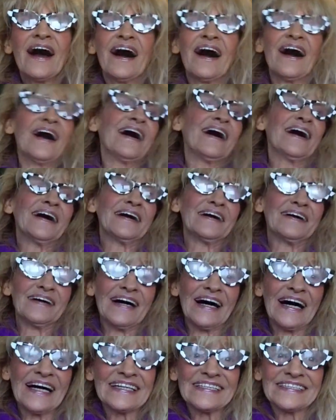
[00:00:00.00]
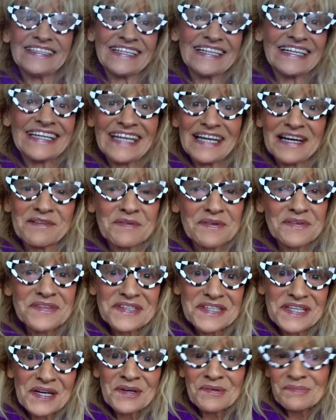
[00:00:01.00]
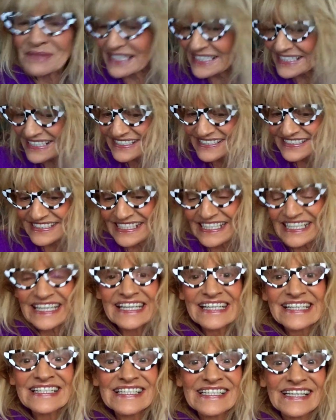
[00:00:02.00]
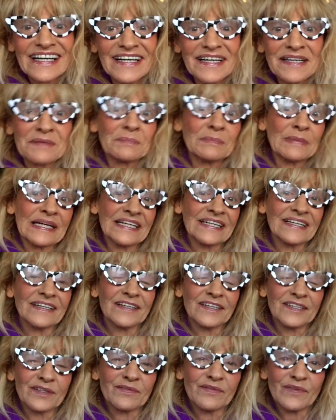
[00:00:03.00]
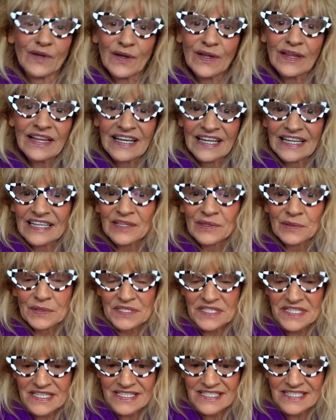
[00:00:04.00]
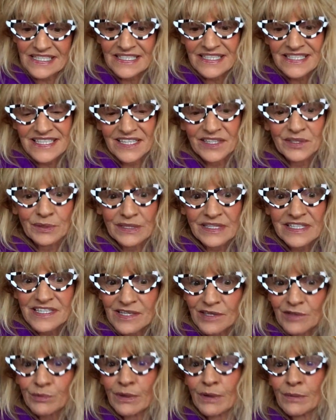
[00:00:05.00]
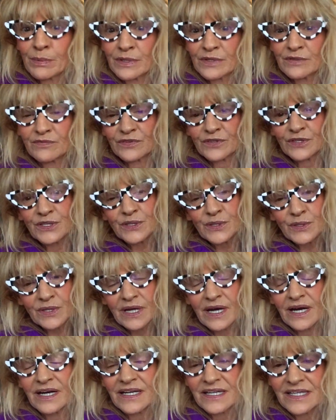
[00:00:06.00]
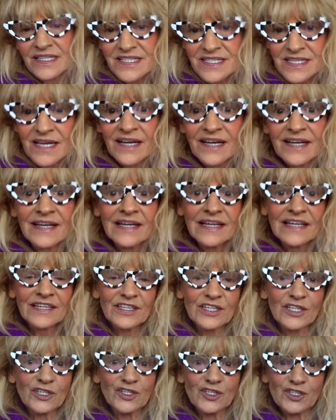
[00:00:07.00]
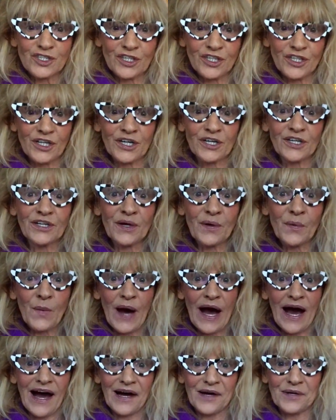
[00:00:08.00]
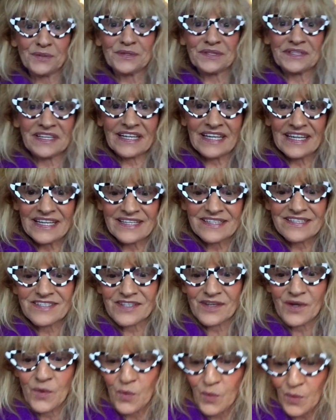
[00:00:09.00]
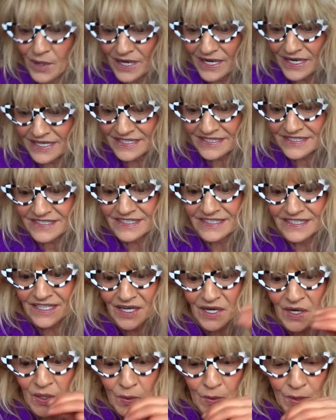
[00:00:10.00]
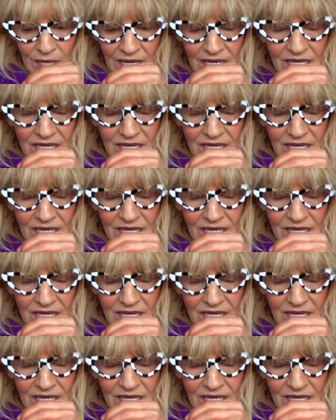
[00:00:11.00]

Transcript: I take care of so many things. I make a lot of online courses, etc., etc. But for you guys, the turnaround is right now.